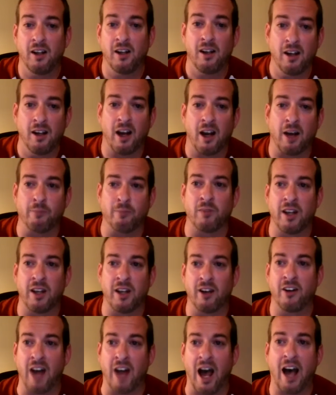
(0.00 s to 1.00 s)
I'm
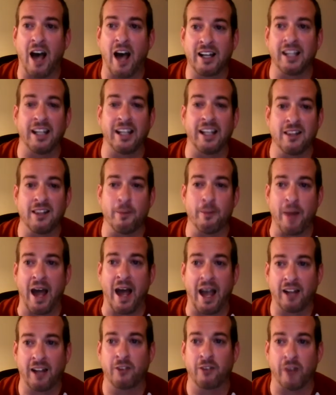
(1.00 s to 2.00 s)
here knocking in the
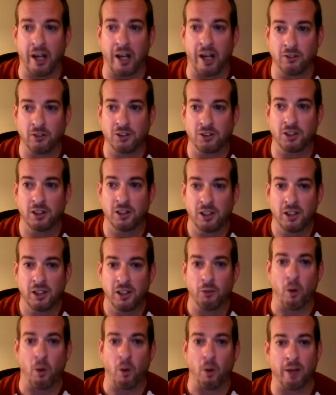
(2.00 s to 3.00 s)
background
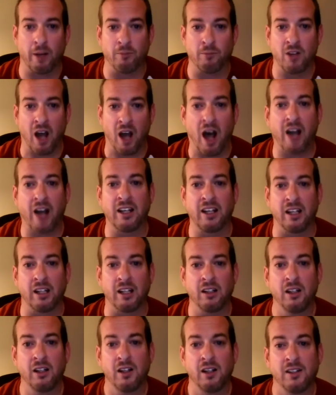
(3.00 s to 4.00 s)
while I'm
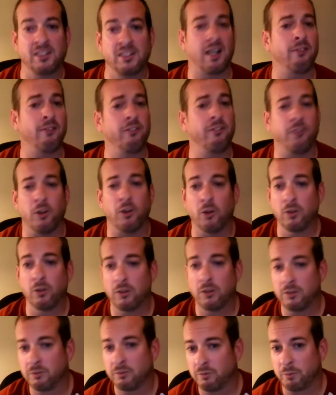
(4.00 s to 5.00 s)
talking, some of
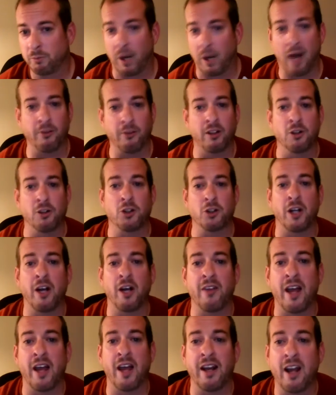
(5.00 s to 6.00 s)
you probably could
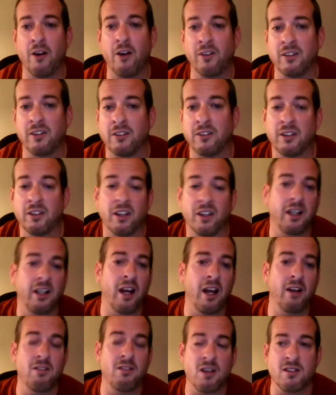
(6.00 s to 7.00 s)
drown that out and you're like,
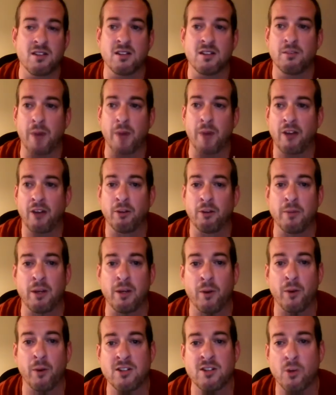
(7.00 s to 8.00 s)
it doesn't bother me
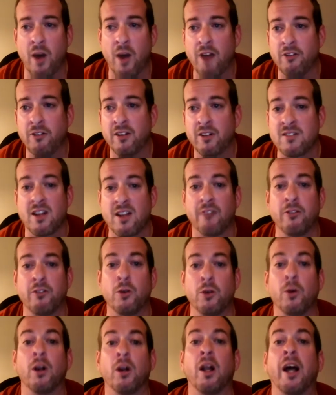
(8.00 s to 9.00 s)
whatsoever. And some of
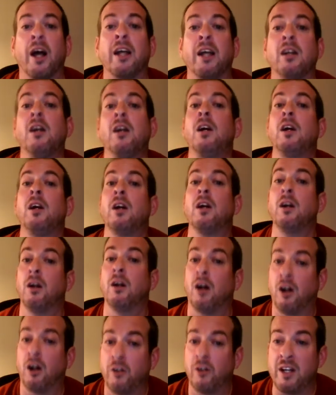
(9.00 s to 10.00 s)
you are like,
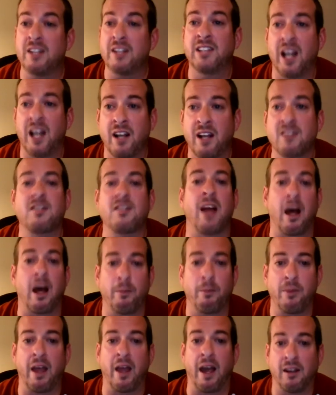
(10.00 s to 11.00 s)
oh, he's got to
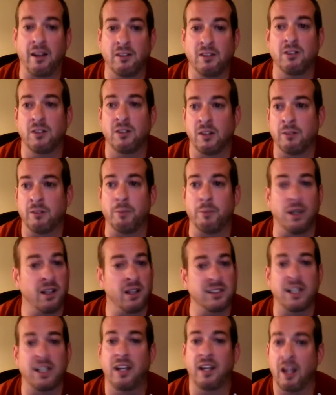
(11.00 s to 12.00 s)
stop that
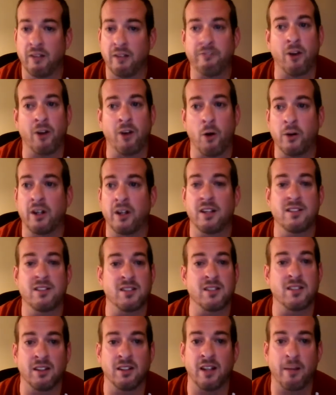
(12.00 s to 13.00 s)
because I can't
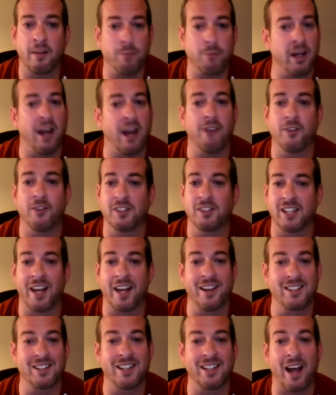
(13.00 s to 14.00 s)
focus and that behavior's
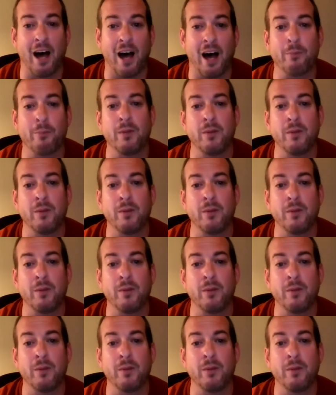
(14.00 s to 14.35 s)
got to stop.